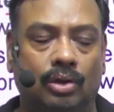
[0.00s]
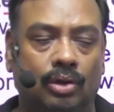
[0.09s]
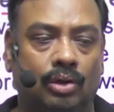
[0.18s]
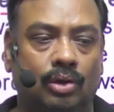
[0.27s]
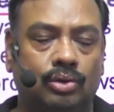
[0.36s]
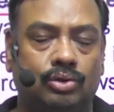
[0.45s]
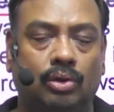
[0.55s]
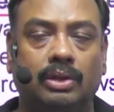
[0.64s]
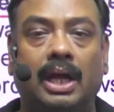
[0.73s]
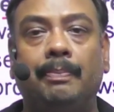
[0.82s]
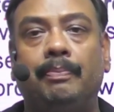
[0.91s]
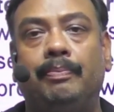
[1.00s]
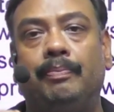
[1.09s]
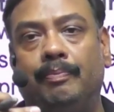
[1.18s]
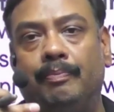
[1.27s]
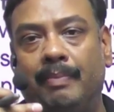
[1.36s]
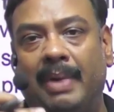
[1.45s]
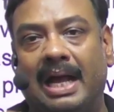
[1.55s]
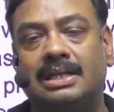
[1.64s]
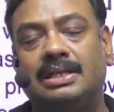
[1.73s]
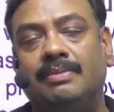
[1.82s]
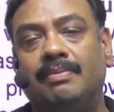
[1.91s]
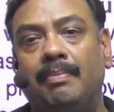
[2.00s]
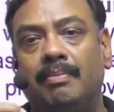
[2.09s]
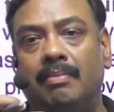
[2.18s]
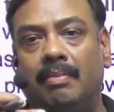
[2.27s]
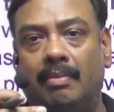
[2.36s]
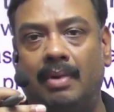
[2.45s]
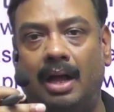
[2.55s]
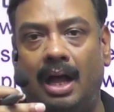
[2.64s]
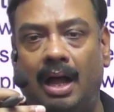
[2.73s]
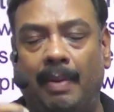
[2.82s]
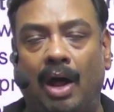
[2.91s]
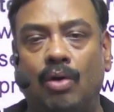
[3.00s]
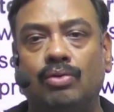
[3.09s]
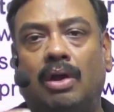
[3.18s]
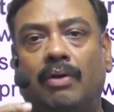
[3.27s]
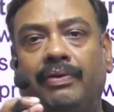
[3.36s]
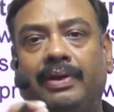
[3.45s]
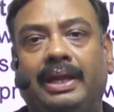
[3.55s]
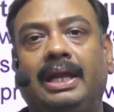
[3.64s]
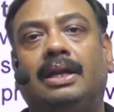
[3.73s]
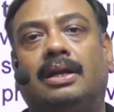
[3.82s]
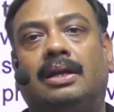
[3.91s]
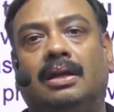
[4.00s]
so the maximum amount of heat